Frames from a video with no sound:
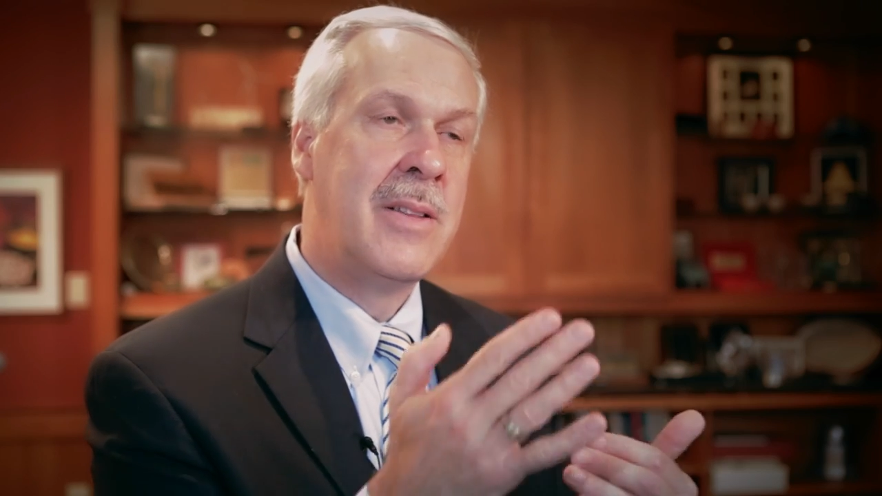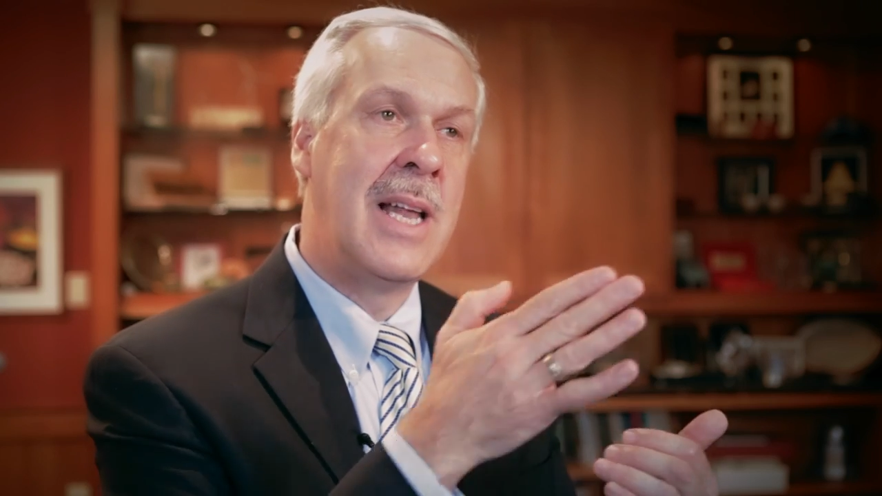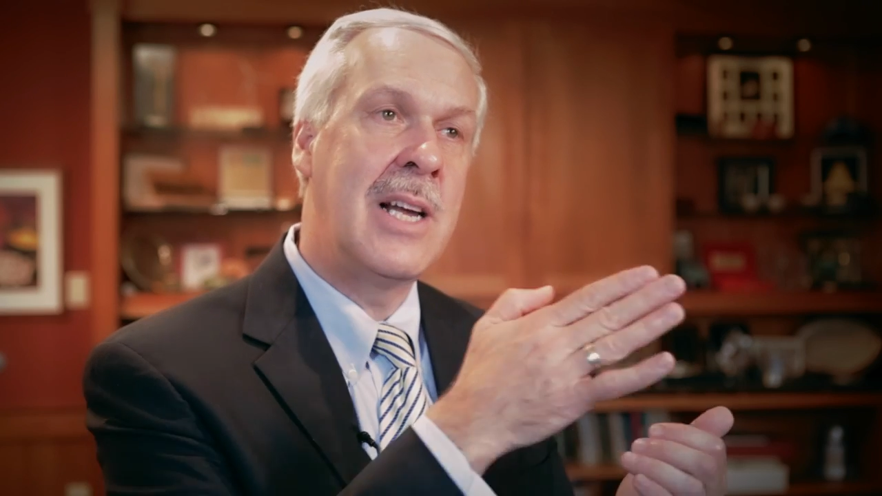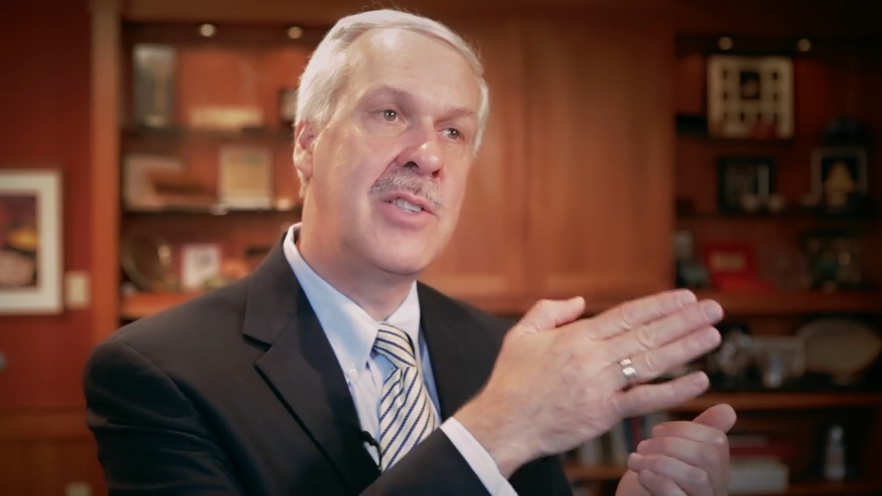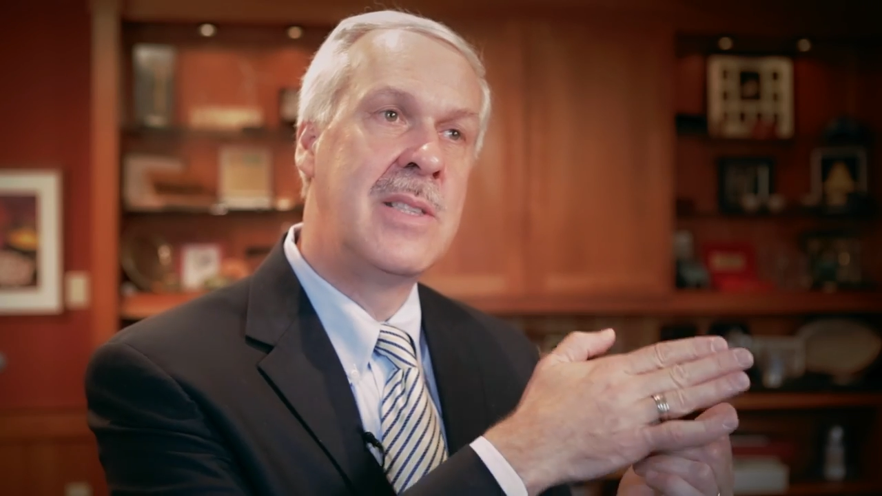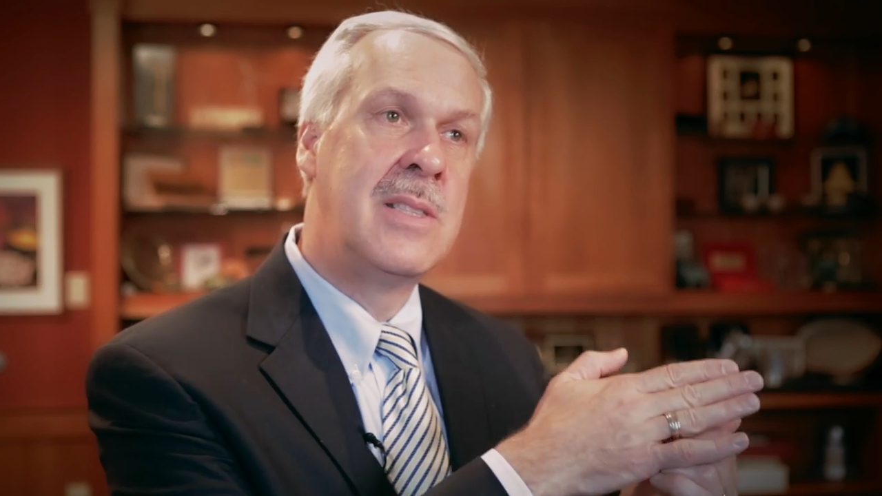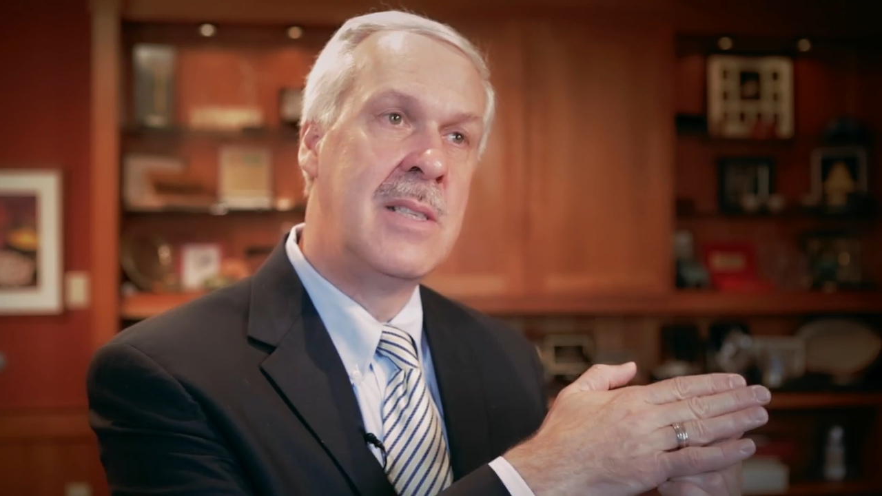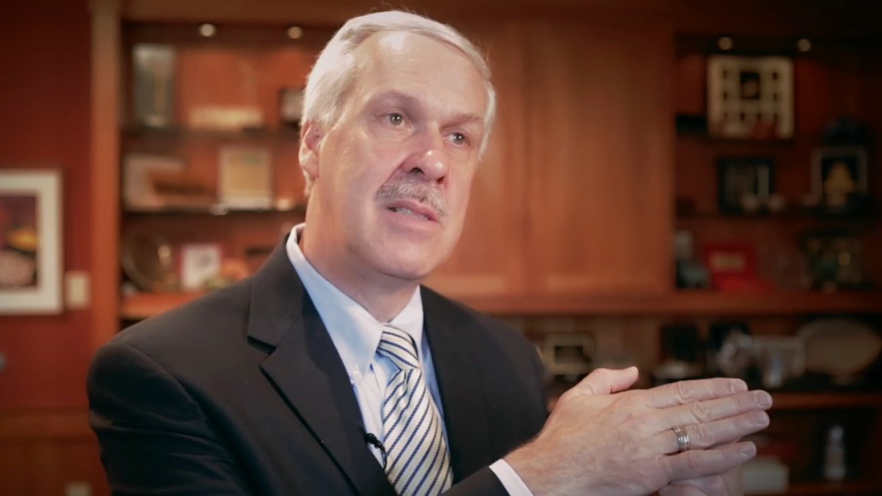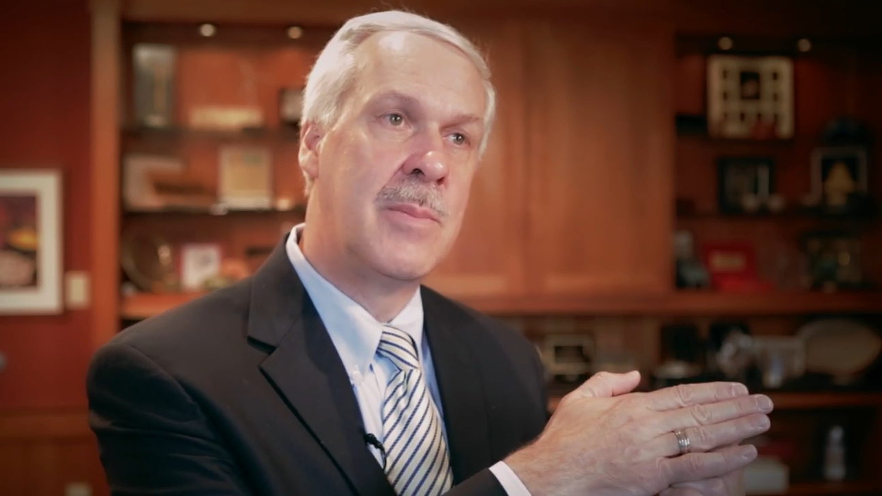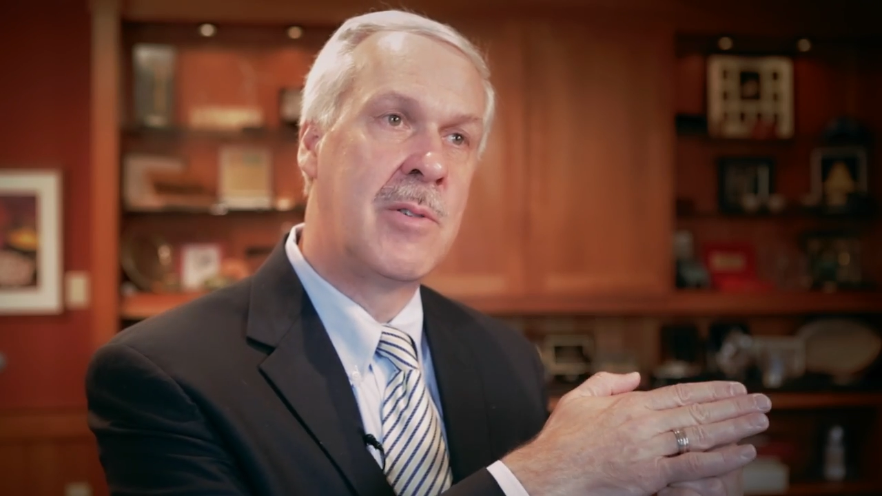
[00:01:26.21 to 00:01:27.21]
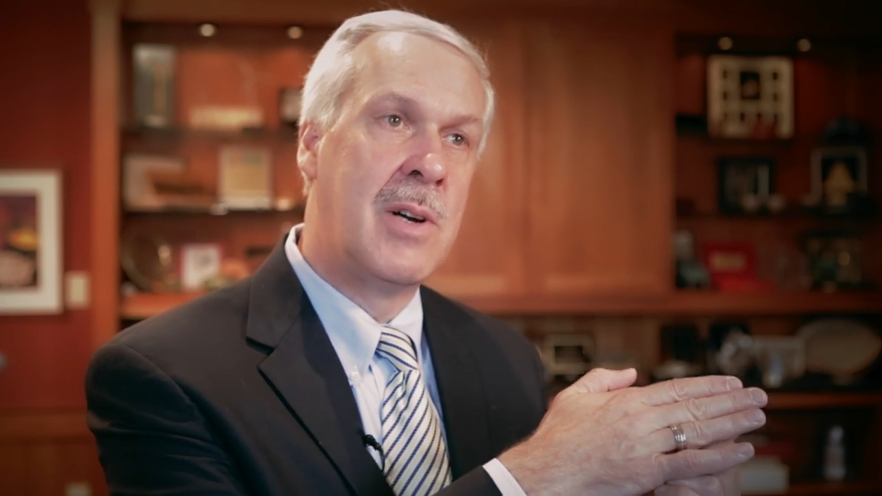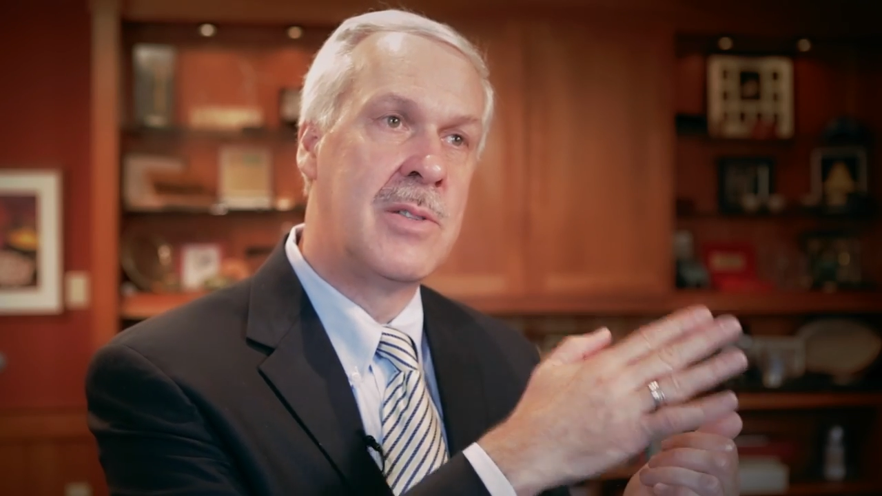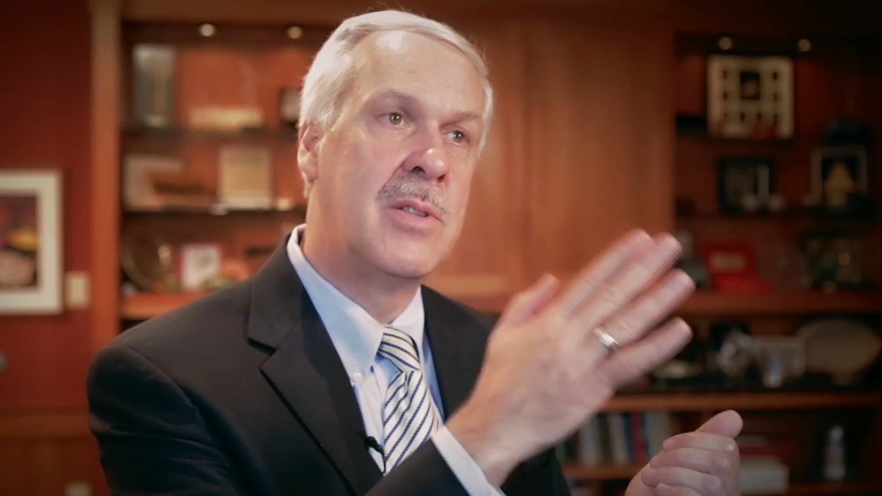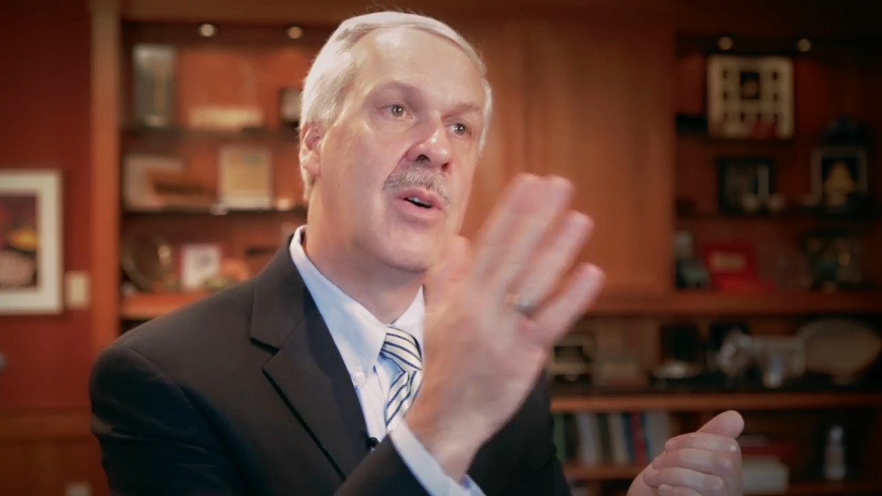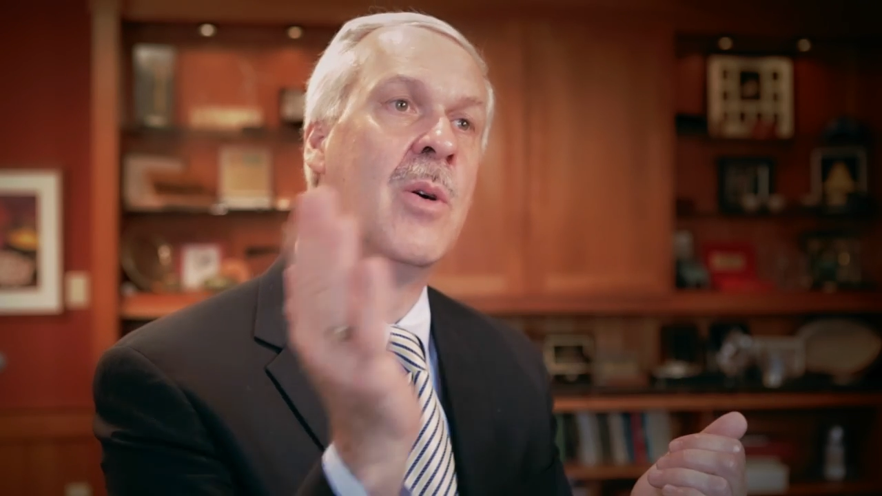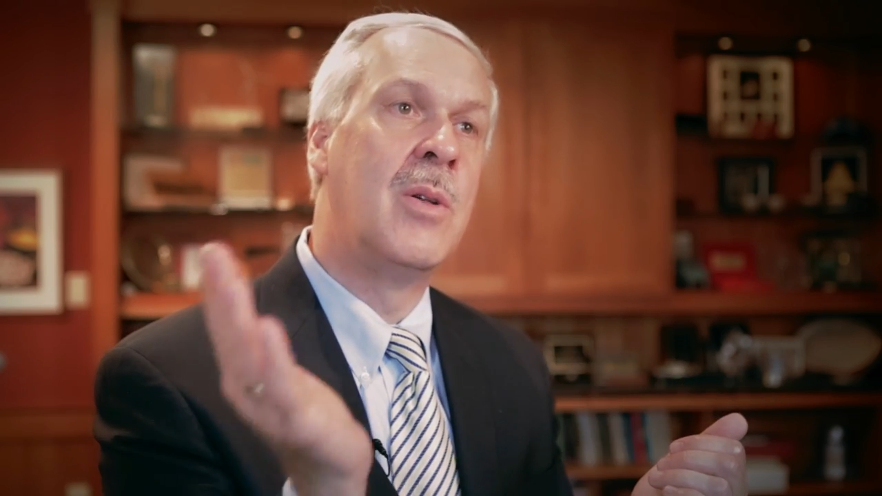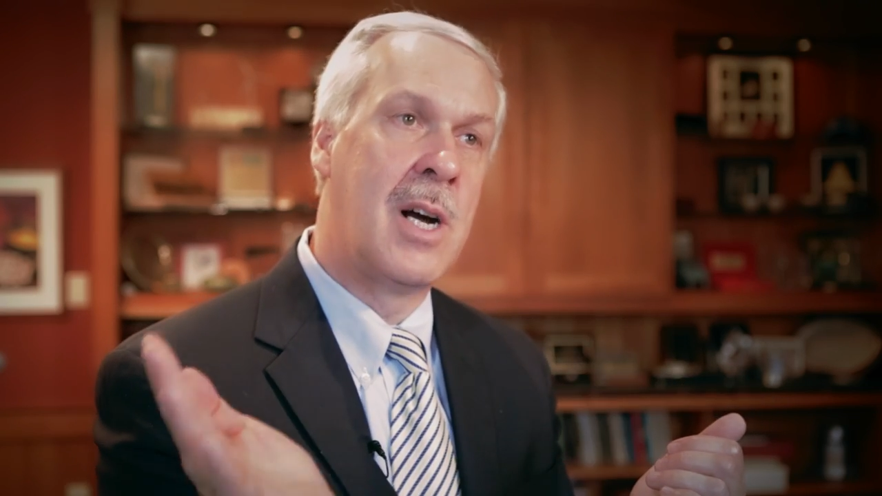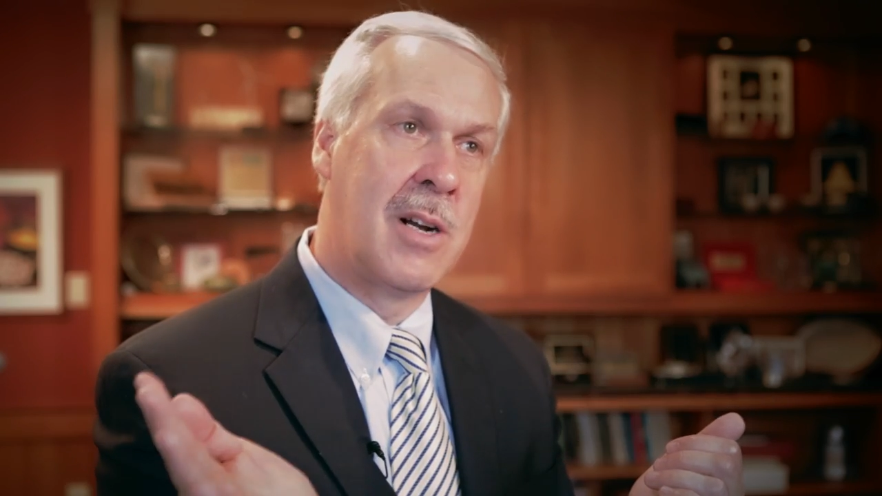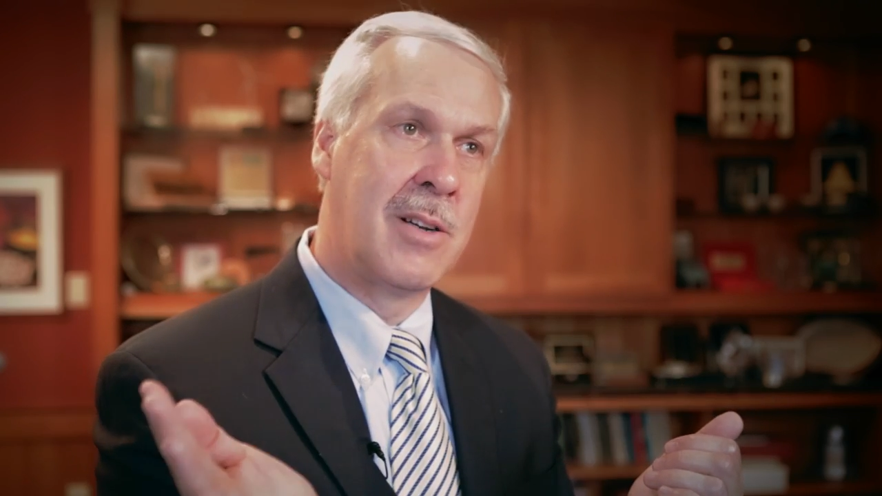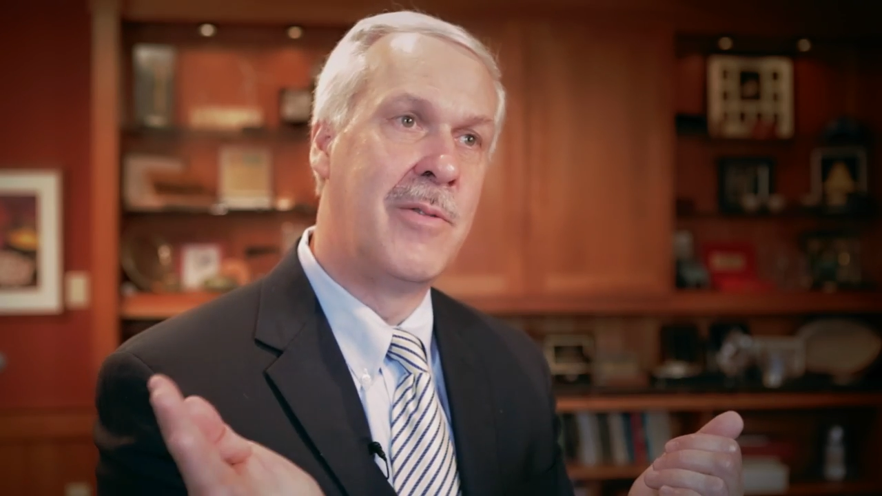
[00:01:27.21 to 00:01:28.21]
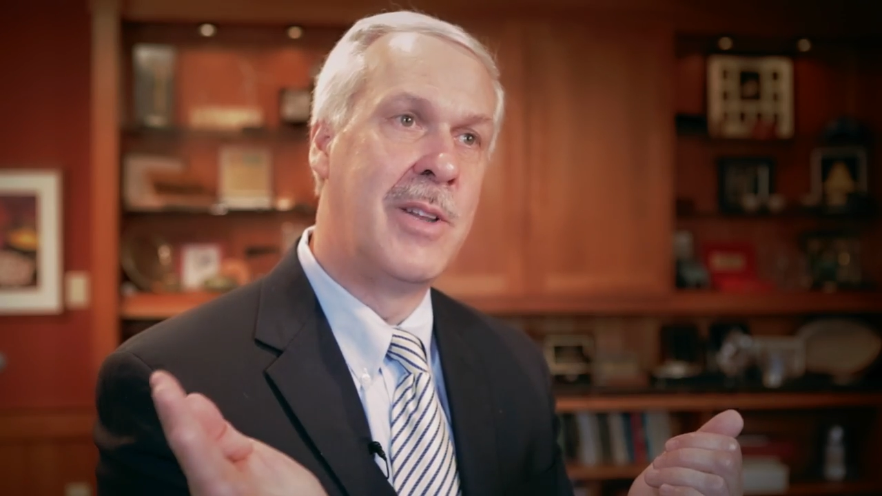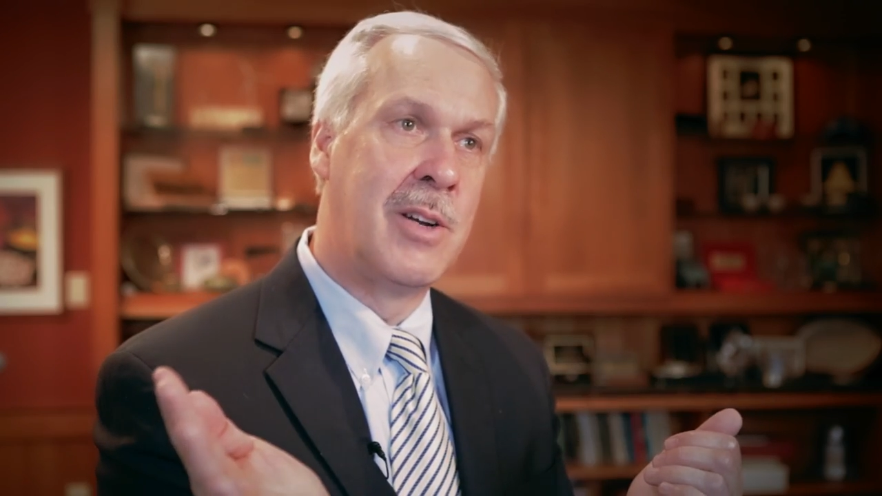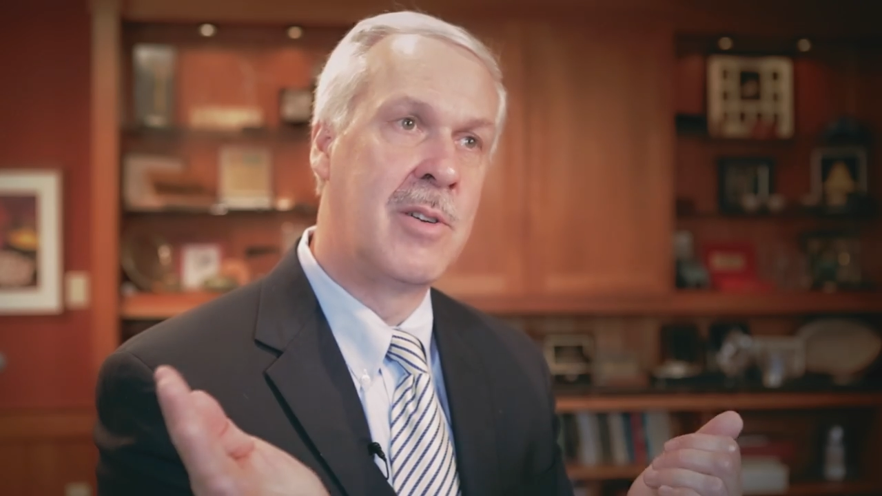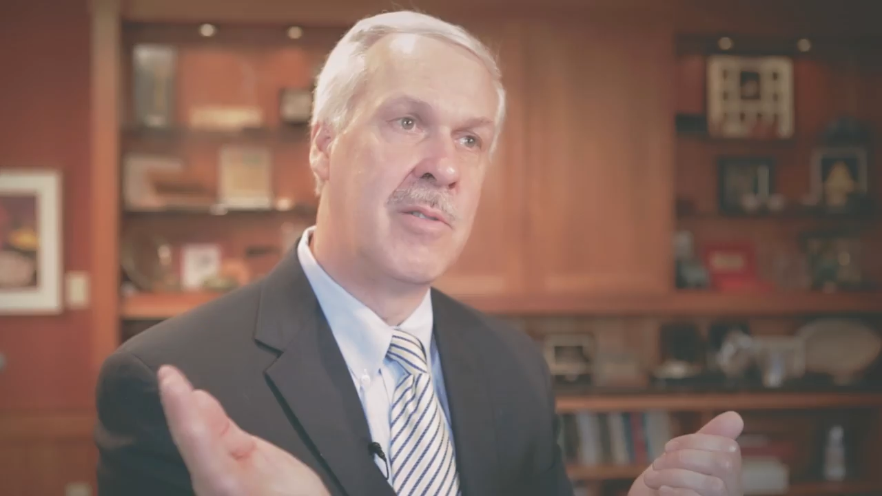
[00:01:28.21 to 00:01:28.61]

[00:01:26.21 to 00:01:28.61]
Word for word: that actually sees them across the whole arc of their